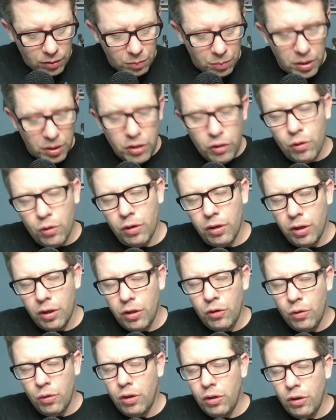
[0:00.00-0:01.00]
But you
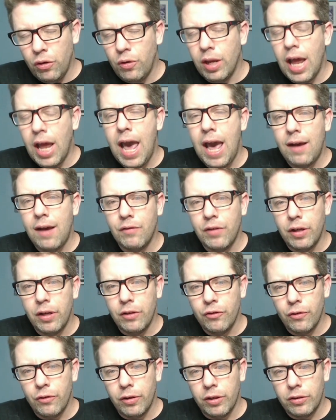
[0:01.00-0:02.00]
can have an
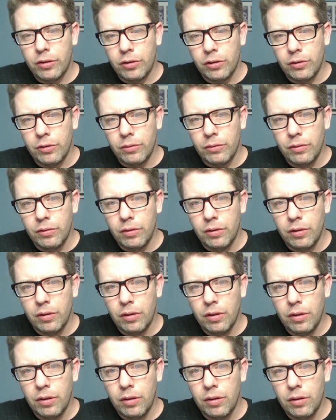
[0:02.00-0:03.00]
injury or 2
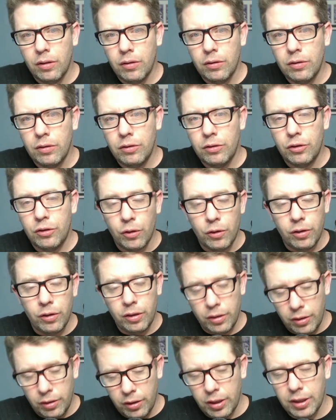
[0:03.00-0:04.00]

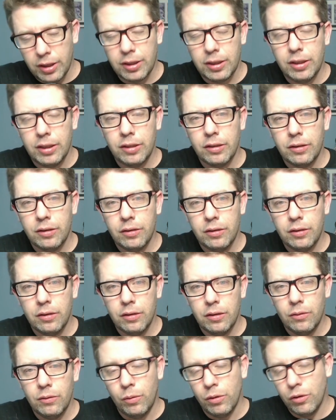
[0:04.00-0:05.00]
during the season,
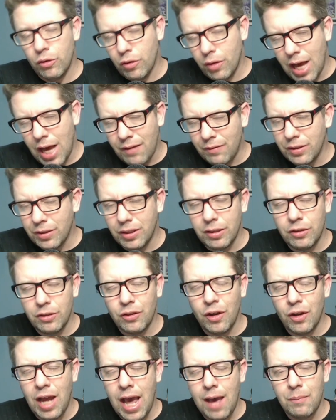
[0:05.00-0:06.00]
which obviously is
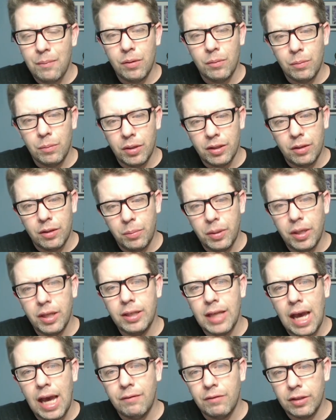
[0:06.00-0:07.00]
going to happen, but the
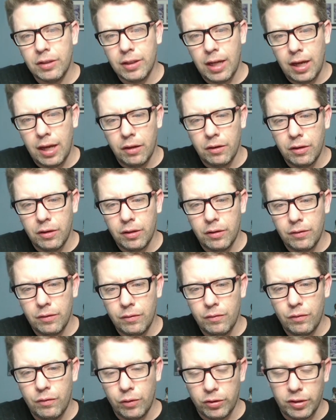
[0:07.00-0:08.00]
bigs have to stay healthy
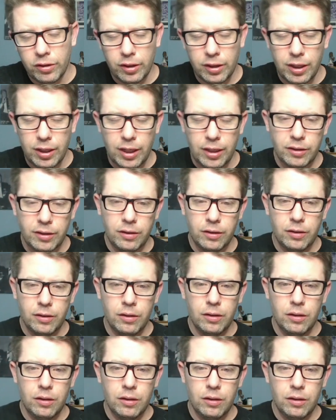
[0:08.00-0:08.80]
for success.